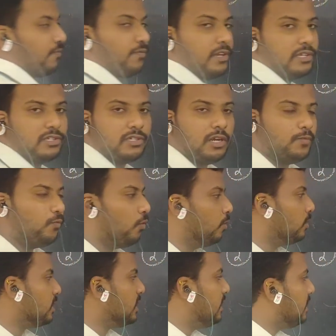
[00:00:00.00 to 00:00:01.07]
frictional
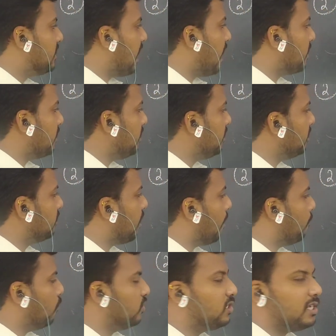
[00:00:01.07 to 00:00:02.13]
force, is acting in the
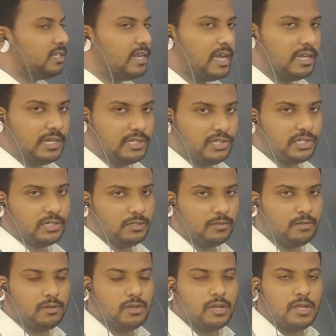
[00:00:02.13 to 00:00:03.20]
opposite direction.
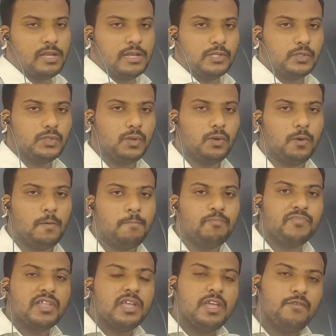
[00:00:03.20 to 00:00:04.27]
So
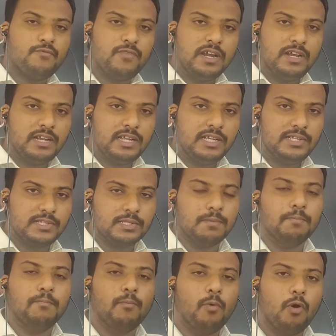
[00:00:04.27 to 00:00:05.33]
if it
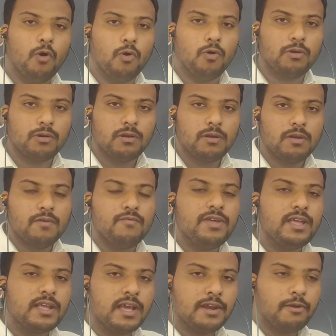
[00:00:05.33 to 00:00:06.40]
is more,
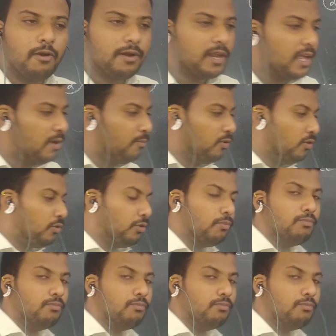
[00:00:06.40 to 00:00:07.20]
we cannot able to